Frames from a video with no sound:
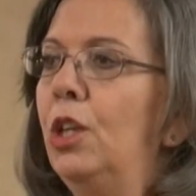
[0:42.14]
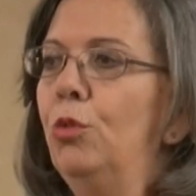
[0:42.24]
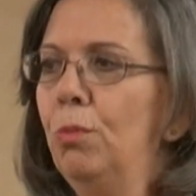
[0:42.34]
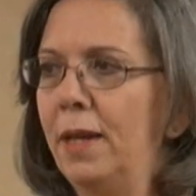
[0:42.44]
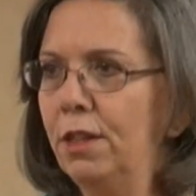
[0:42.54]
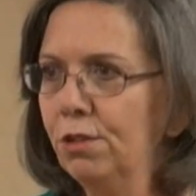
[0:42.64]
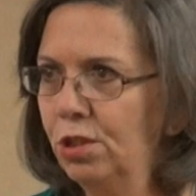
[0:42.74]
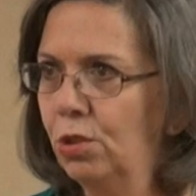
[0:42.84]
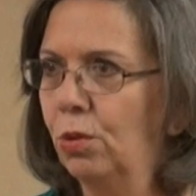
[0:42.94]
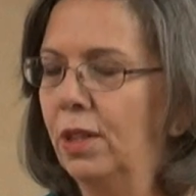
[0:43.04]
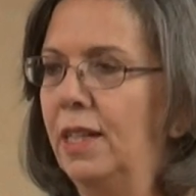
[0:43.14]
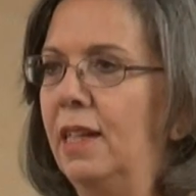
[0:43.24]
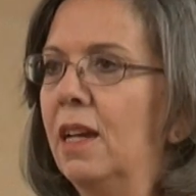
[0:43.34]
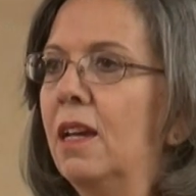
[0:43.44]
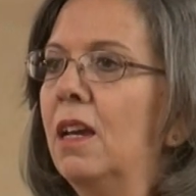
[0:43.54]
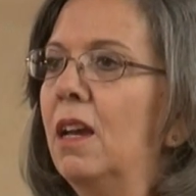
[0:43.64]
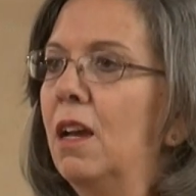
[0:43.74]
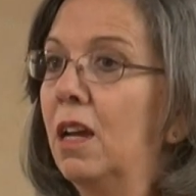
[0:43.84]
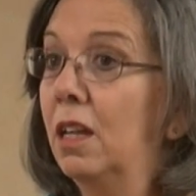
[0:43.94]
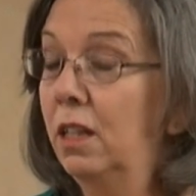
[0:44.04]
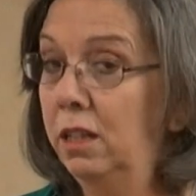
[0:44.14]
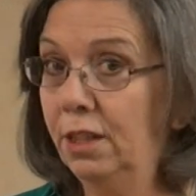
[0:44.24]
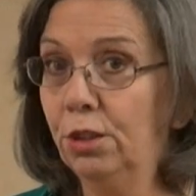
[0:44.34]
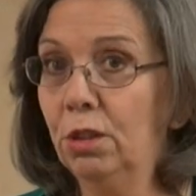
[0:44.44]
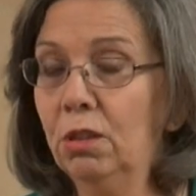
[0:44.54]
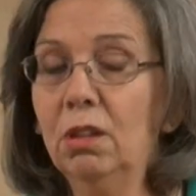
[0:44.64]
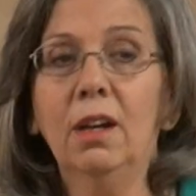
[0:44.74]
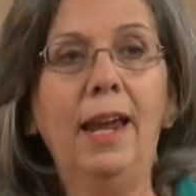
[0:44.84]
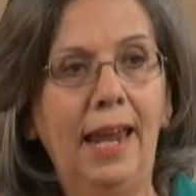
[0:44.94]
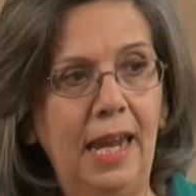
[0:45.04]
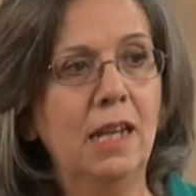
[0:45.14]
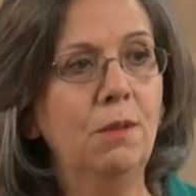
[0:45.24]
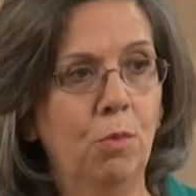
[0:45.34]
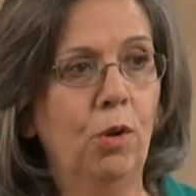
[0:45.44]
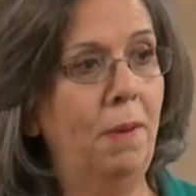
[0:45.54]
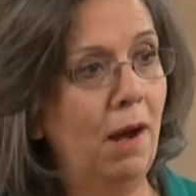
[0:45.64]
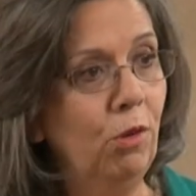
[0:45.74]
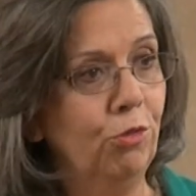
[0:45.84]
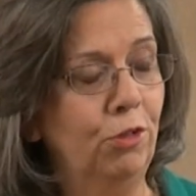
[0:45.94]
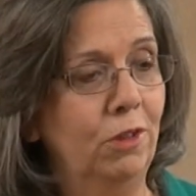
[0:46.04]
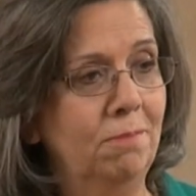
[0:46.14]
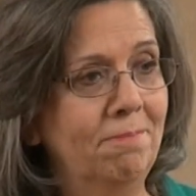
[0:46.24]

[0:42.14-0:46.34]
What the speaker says: you will make your story clearer and more powerful.